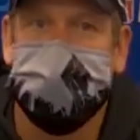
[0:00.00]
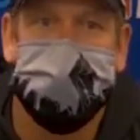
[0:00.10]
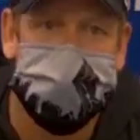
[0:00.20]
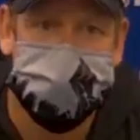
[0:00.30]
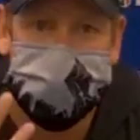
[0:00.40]

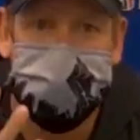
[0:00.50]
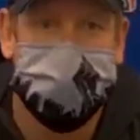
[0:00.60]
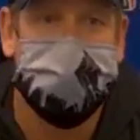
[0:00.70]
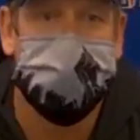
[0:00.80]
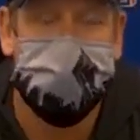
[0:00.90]
as the ball
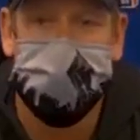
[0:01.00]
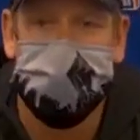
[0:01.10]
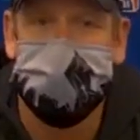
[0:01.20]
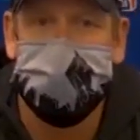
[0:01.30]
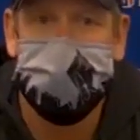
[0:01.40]
went up.
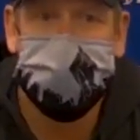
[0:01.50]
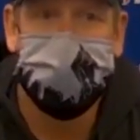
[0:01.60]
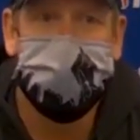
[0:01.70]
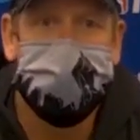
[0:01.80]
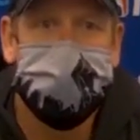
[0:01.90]

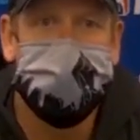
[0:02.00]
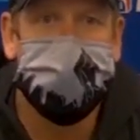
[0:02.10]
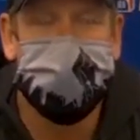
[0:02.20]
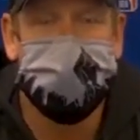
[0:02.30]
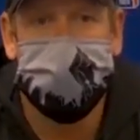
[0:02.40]

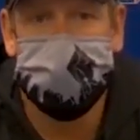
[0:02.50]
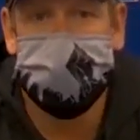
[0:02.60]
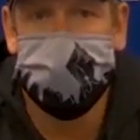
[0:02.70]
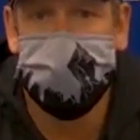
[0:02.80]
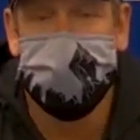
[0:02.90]
Um,
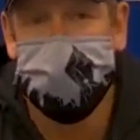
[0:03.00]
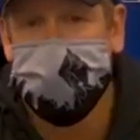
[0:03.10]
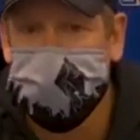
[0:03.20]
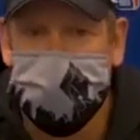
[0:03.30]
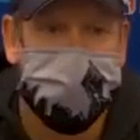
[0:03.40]
so I think somewhere in the